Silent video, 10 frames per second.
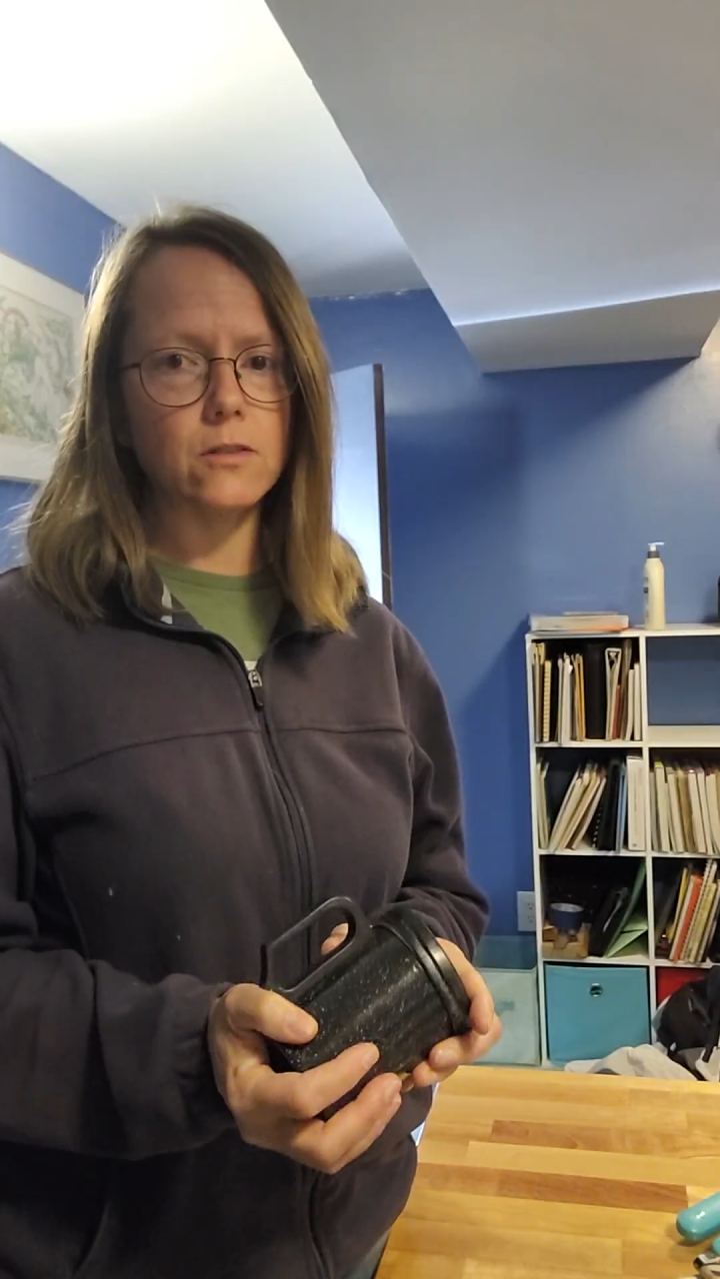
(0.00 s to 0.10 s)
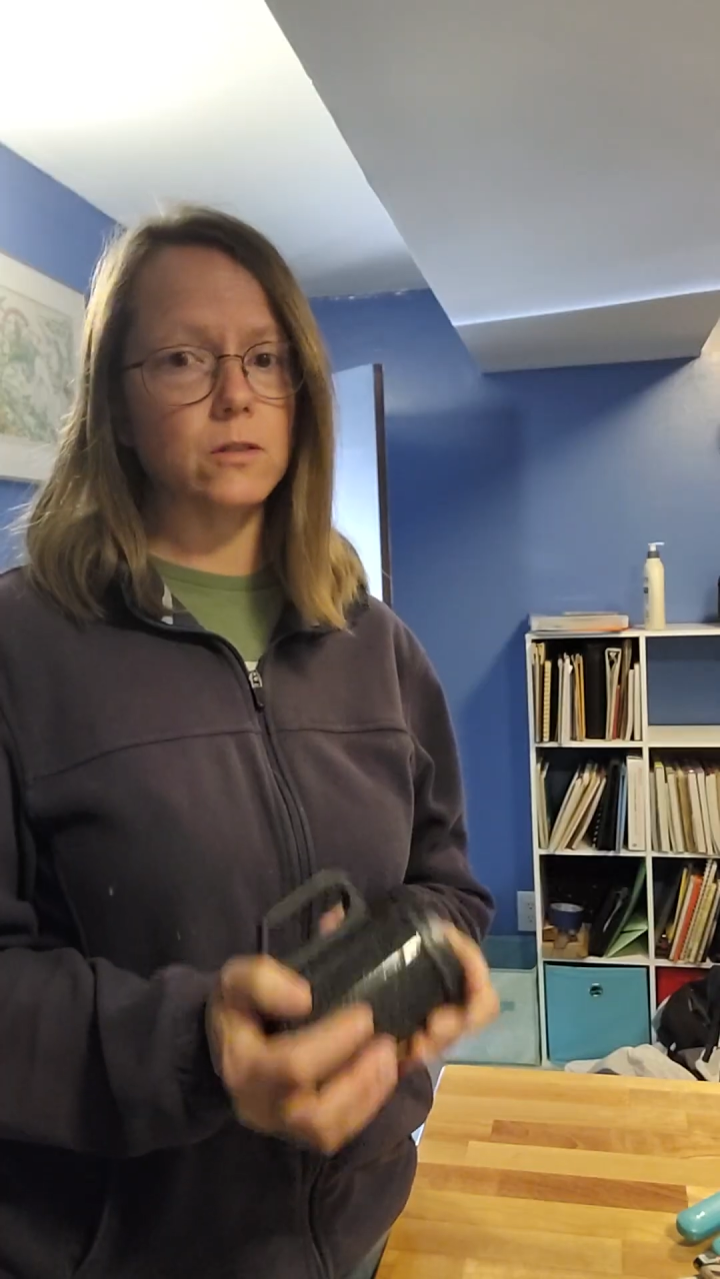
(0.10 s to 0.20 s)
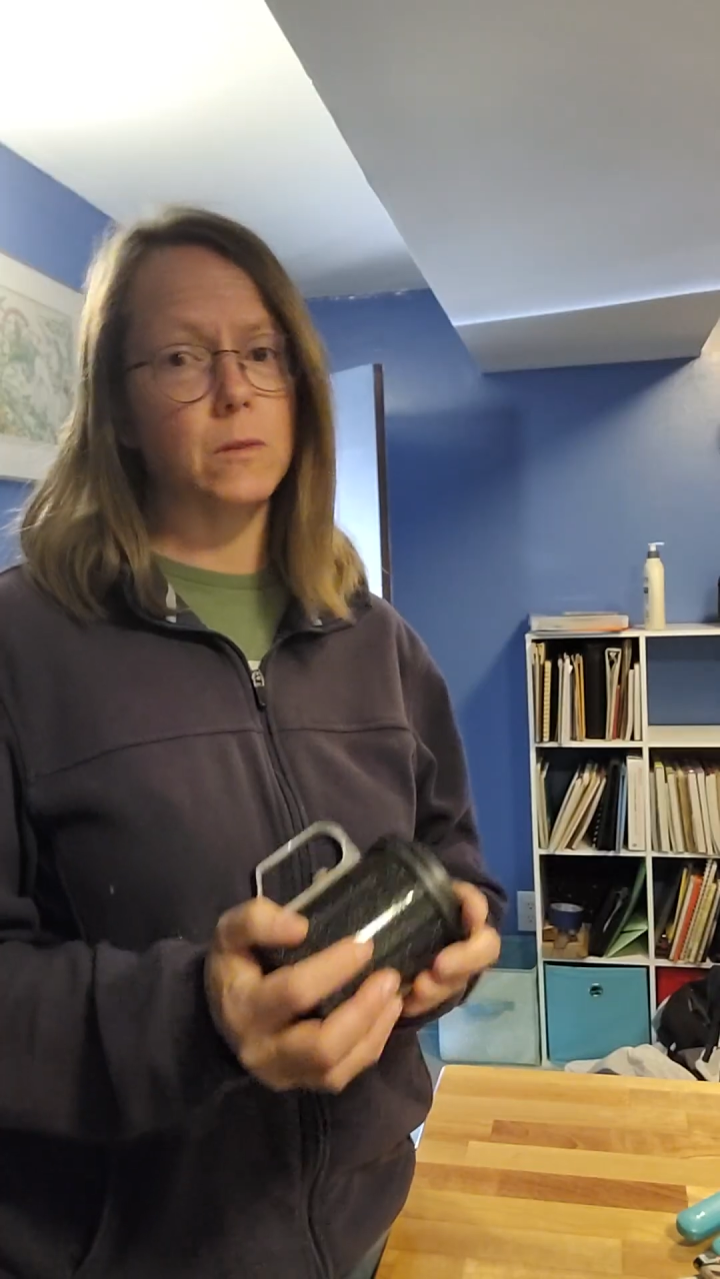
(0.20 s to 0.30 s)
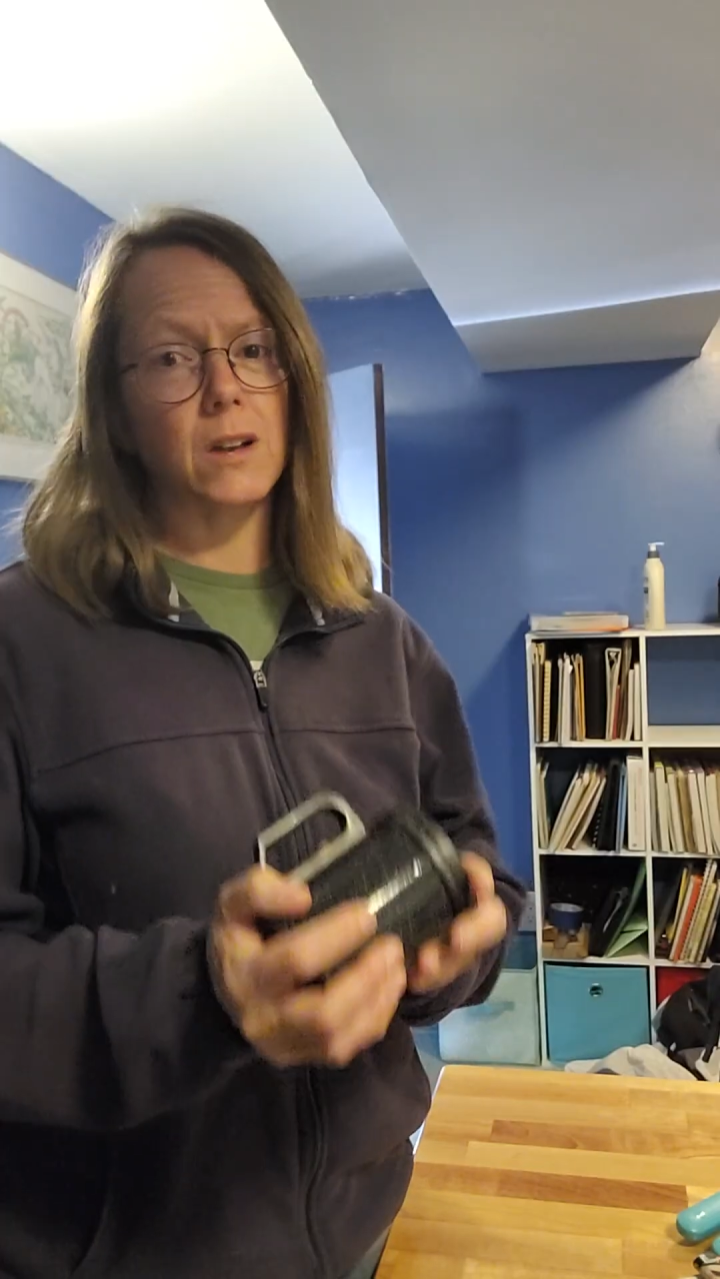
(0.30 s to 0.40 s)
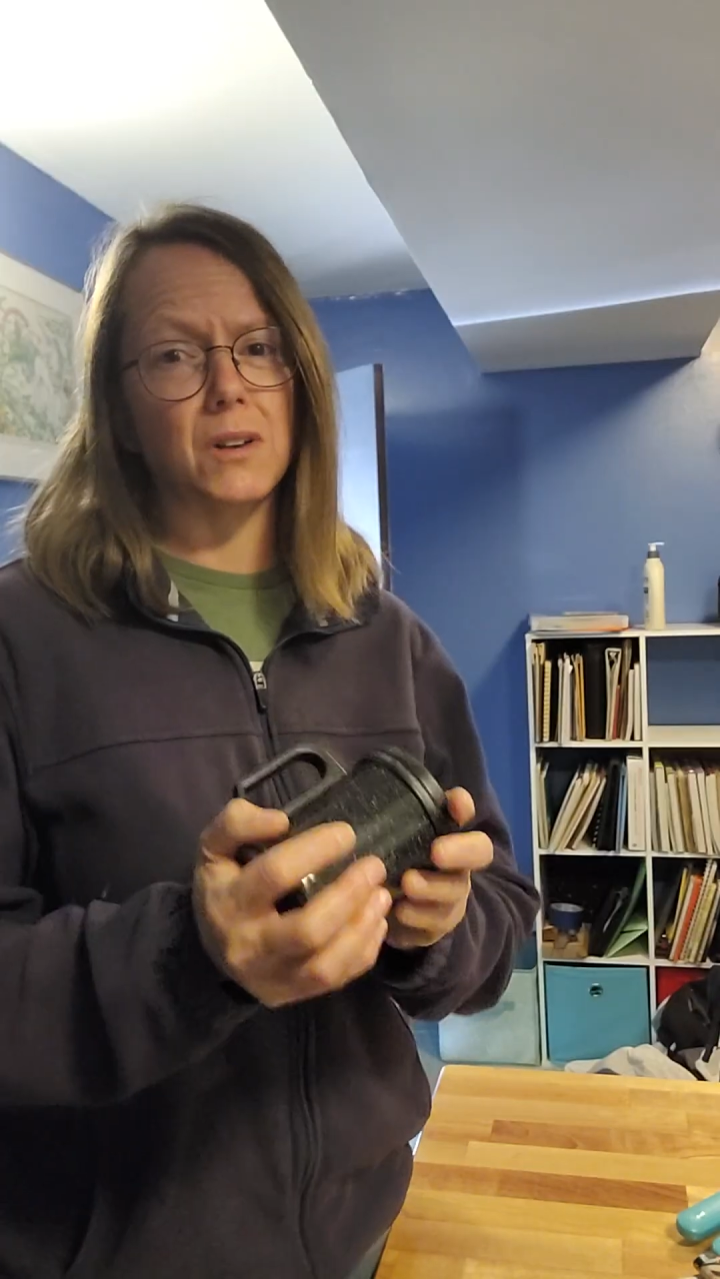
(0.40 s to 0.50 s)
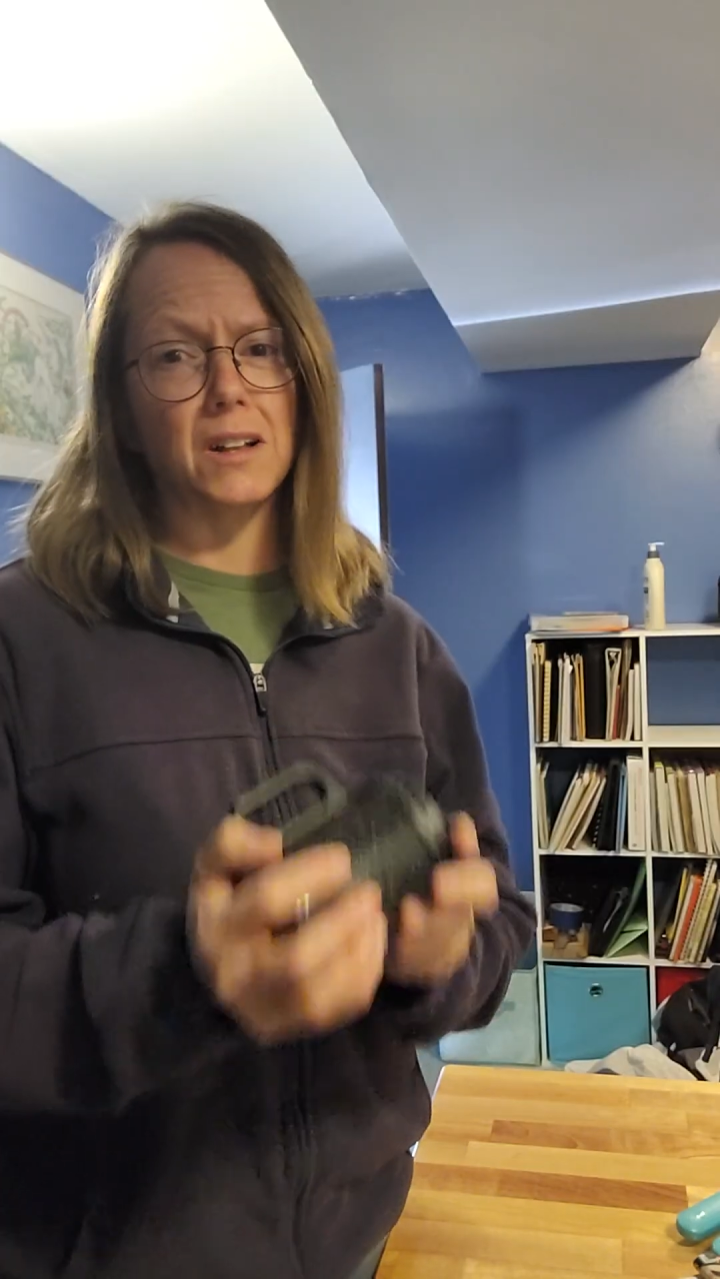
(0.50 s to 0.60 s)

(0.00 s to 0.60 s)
some kind of a